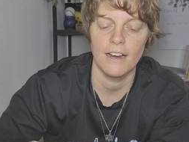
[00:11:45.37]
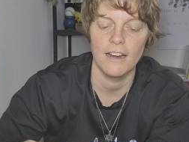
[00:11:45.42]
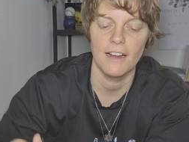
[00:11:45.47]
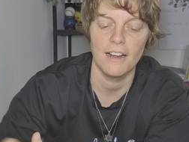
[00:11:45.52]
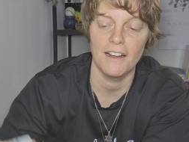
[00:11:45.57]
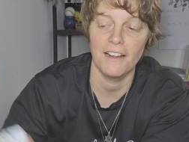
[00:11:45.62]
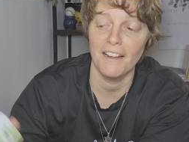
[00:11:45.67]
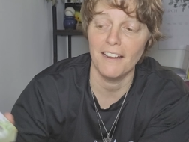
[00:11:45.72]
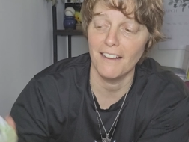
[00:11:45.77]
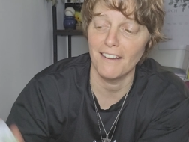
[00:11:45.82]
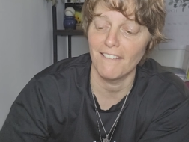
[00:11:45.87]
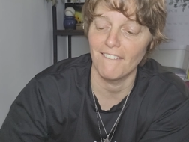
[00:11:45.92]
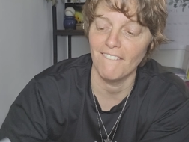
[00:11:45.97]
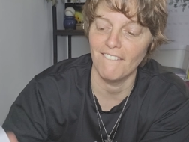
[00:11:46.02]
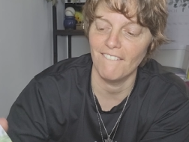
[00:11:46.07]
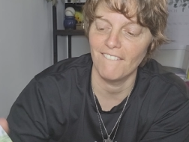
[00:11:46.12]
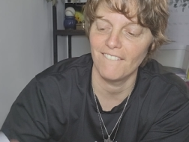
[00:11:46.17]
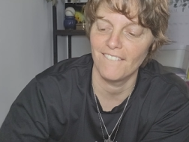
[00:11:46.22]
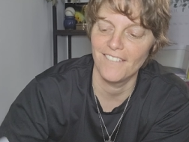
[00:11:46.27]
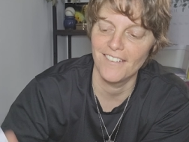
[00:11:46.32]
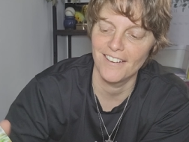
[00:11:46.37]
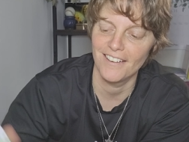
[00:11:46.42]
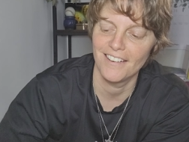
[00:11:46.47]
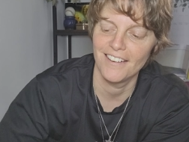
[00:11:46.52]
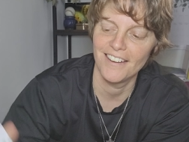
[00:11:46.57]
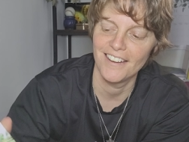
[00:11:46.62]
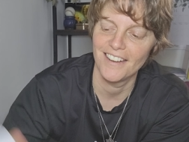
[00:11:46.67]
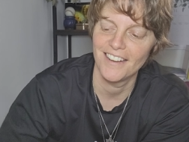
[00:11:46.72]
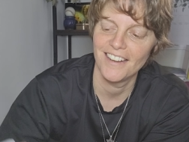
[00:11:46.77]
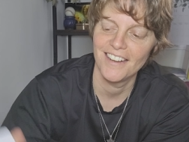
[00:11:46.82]
Mm.
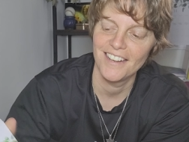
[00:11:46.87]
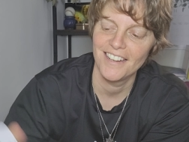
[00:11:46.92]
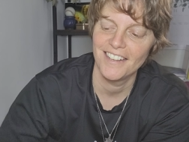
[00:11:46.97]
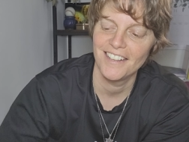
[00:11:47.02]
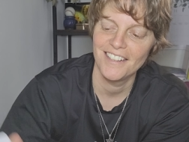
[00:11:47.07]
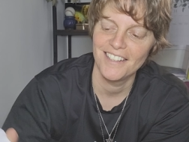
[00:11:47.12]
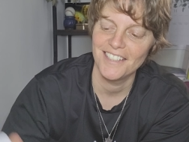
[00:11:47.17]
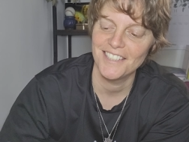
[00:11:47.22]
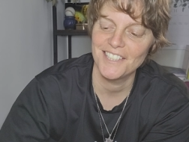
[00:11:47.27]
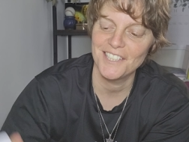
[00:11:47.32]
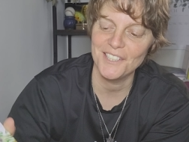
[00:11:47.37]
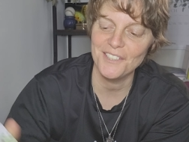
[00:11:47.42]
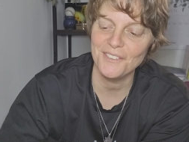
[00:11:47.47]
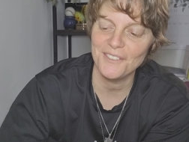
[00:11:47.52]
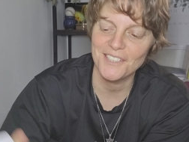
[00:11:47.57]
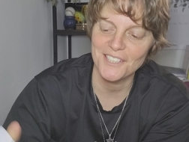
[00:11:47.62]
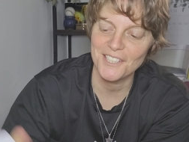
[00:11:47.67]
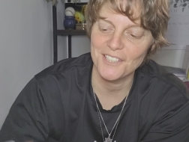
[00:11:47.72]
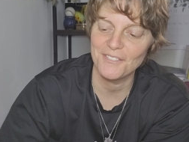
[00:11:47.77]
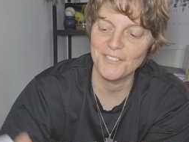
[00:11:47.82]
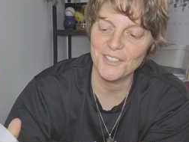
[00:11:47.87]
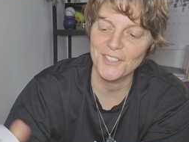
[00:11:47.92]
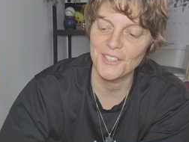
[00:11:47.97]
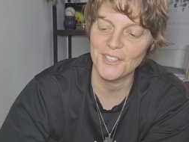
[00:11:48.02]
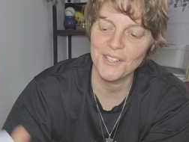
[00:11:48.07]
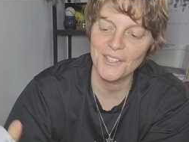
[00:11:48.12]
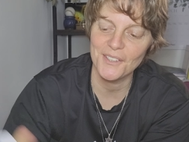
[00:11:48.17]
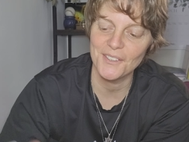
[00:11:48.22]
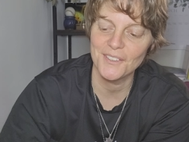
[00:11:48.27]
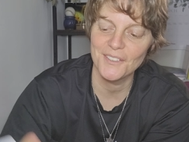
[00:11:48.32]
It's interesting,
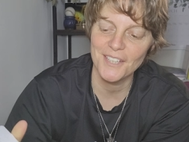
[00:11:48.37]
Virgo.